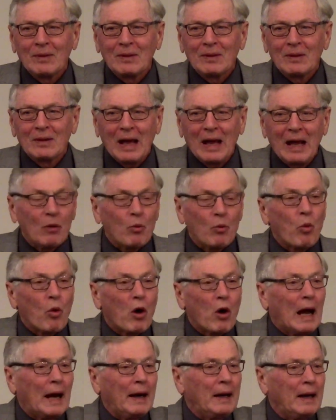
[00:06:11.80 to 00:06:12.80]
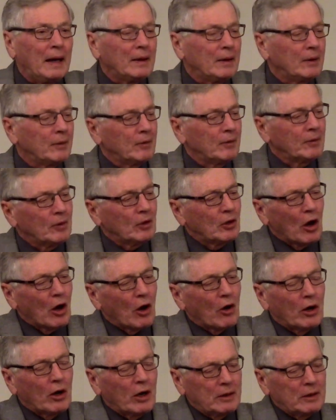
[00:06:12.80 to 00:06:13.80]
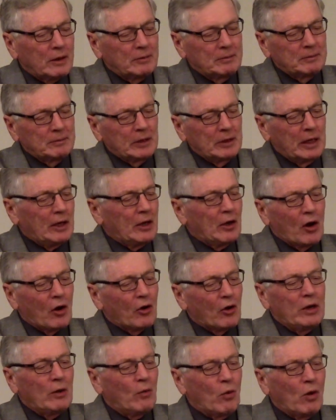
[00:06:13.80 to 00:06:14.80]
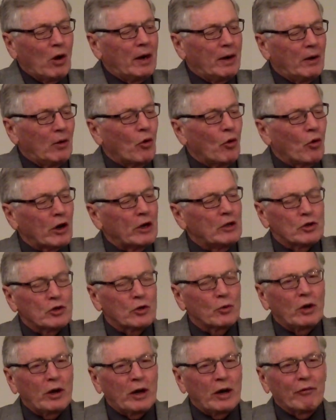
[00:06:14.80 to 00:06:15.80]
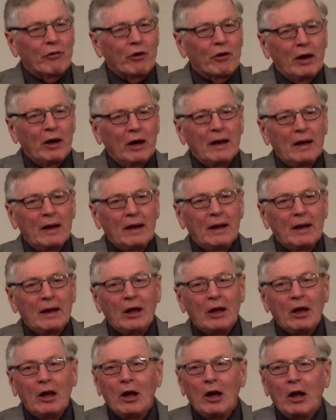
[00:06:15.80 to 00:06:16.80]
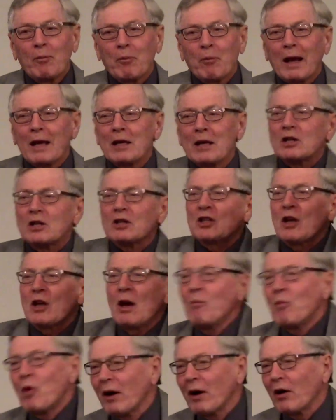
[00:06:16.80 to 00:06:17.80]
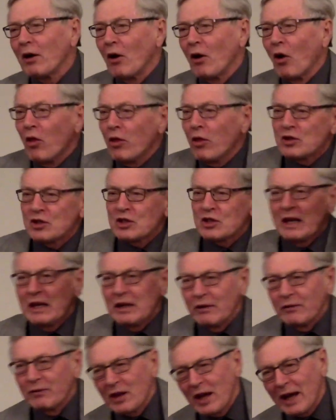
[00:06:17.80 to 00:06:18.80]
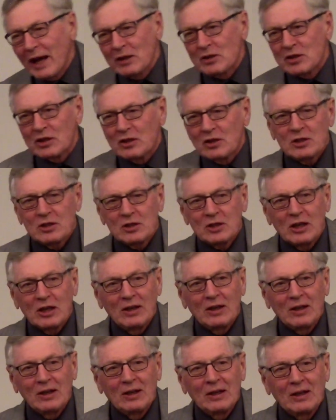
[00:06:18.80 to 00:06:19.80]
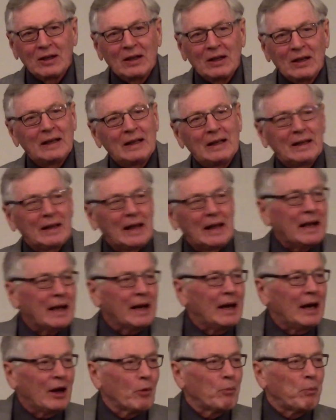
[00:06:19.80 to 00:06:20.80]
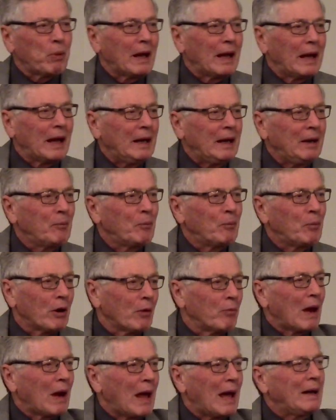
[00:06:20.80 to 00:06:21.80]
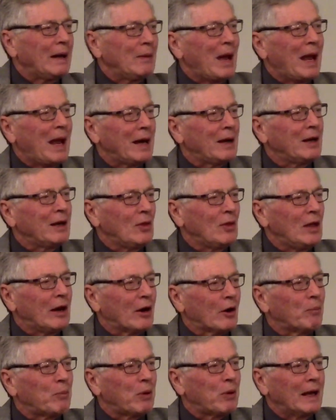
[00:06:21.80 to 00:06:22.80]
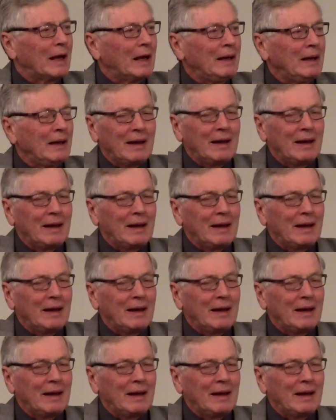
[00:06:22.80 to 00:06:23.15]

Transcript: take one, color it any color you want, orange or whatever, place it somewhere in all the state of Texas, take an airplane, put a blind man in the airplane,